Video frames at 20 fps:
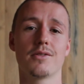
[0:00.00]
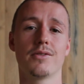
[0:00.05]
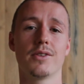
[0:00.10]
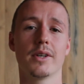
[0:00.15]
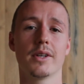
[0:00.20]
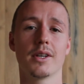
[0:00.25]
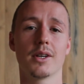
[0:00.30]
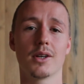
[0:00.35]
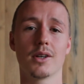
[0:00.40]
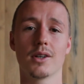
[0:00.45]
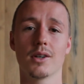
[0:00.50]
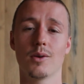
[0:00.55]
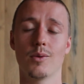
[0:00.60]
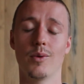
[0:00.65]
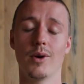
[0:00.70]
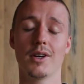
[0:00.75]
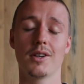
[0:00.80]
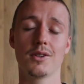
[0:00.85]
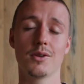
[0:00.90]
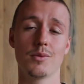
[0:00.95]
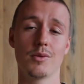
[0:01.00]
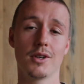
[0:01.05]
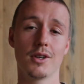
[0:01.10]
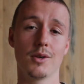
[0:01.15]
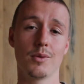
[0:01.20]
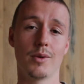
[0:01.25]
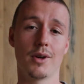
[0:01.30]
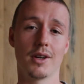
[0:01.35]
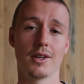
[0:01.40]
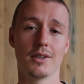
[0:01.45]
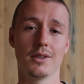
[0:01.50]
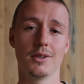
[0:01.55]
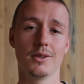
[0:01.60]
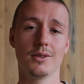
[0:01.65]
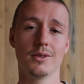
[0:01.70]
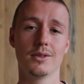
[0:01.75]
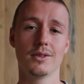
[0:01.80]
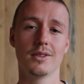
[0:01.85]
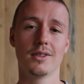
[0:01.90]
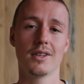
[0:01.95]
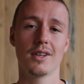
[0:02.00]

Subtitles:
feeling what you really want to do.